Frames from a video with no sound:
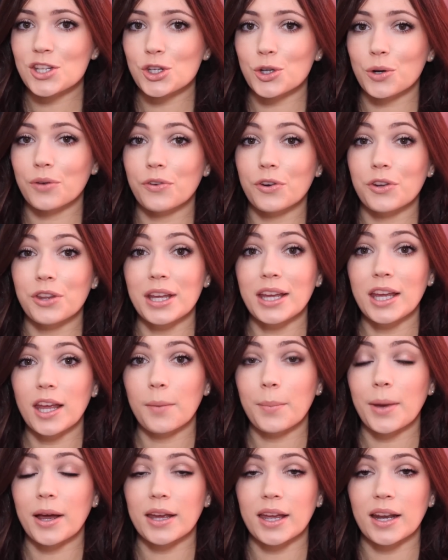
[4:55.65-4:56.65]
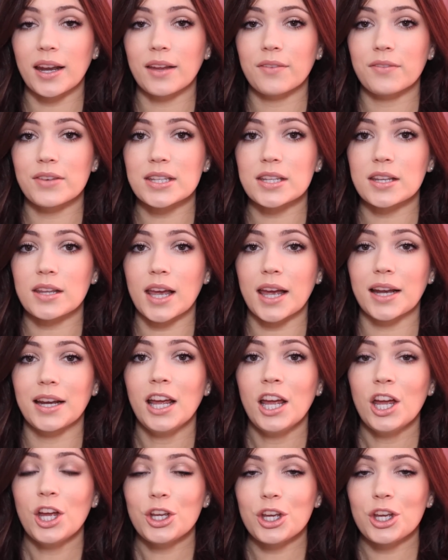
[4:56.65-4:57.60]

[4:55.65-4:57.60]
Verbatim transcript: so if you're thinking about getting Invisalign,